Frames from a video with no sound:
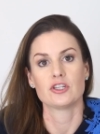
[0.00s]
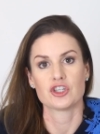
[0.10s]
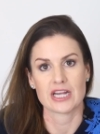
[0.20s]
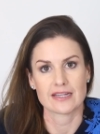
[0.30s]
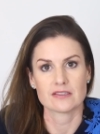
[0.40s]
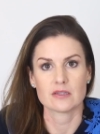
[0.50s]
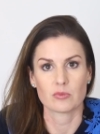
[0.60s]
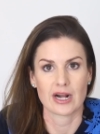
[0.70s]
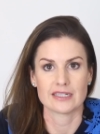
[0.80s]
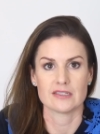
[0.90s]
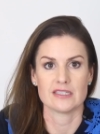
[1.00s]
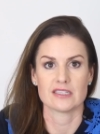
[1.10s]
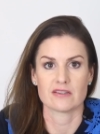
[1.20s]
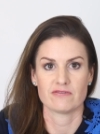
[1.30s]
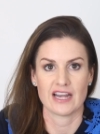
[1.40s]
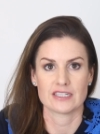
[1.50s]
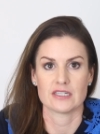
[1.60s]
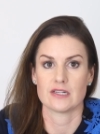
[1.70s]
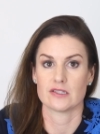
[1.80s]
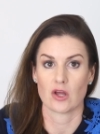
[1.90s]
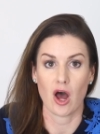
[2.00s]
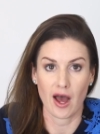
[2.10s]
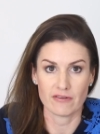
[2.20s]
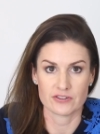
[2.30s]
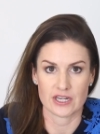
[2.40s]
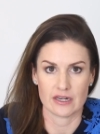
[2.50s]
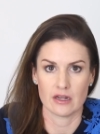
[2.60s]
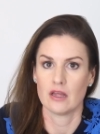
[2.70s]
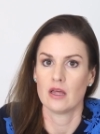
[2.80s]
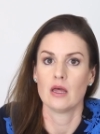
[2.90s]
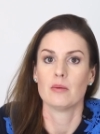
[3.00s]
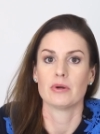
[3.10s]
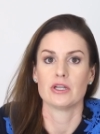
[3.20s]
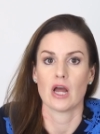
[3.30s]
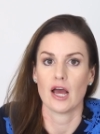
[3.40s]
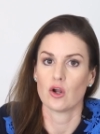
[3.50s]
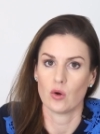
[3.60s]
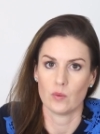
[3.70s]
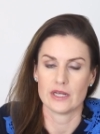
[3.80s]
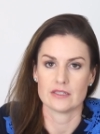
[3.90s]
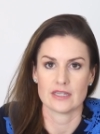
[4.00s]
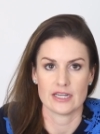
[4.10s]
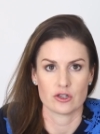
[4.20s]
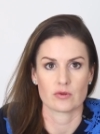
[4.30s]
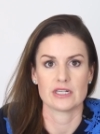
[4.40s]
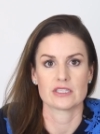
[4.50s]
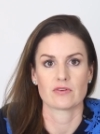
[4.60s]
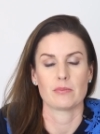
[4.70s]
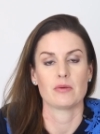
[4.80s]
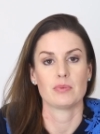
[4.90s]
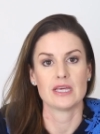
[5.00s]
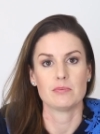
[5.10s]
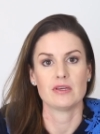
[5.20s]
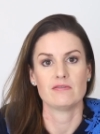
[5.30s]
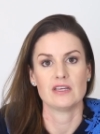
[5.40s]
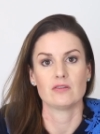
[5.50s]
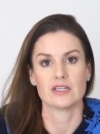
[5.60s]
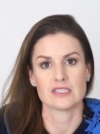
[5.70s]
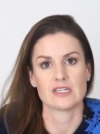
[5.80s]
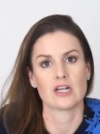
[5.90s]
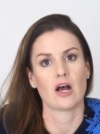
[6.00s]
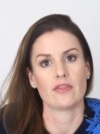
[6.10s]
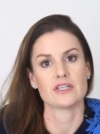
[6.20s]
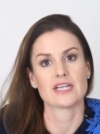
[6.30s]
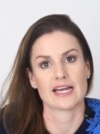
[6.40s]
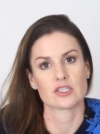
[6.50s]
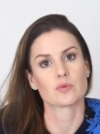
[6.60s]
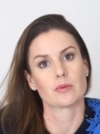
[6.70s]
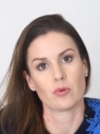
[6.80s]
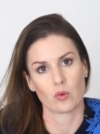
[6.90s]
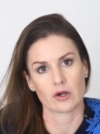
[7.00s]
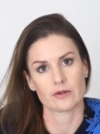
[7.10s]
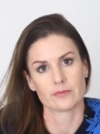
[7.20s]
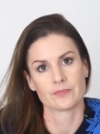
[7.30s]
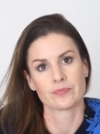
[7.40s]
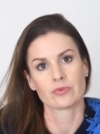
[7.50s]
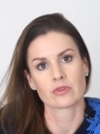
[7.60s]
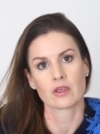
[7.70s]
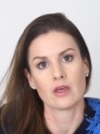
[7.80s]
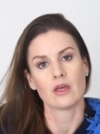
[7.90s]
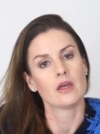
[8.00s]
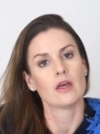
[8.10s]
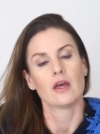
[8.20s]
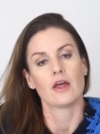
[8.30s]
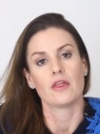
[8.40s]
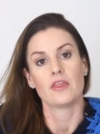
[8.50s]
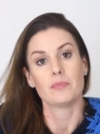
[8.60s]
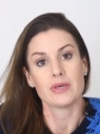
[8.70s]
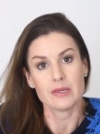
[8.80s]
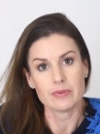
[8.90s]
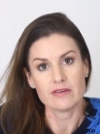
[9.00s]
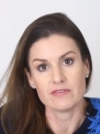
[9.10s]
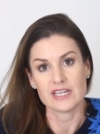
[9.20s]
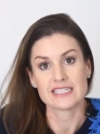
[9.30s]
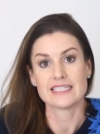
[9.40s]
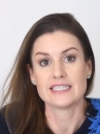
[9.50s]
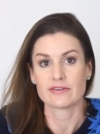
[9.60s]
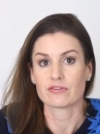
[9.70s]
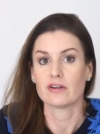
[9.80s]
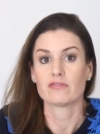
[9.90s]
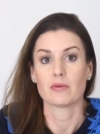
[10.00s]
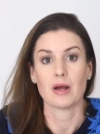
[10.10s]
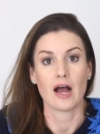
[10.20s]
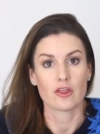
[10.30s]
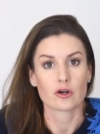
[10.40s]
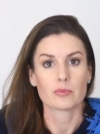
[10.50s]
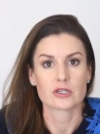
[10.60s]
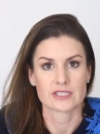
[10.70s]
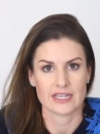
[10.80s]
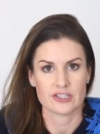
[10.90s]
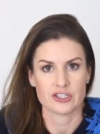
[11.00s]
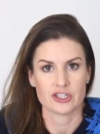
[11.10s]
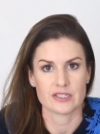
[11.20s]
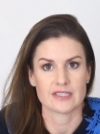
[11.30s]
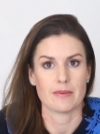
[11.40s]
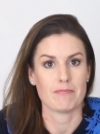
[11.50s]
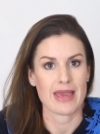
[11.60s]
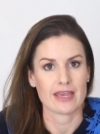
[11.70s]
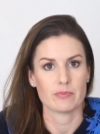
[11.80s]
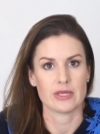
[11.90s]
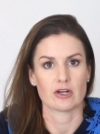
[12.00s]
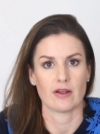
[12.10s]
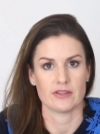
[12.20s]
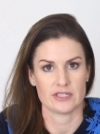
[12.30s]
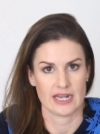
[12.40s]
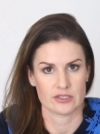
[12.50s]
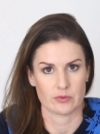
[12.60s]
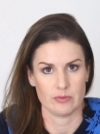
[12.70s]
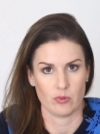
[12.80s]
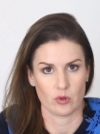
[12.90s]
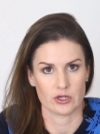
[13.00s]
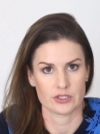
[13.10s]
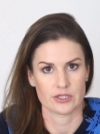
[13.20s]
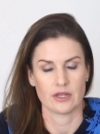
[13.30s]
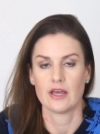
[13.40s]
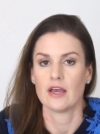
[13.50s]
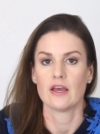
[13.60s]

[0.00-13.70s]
the chance the pregnancy is affected is often, but not always, increased from the PPV listed on the test report. The PPV is different from other percentages that may appear on the test report.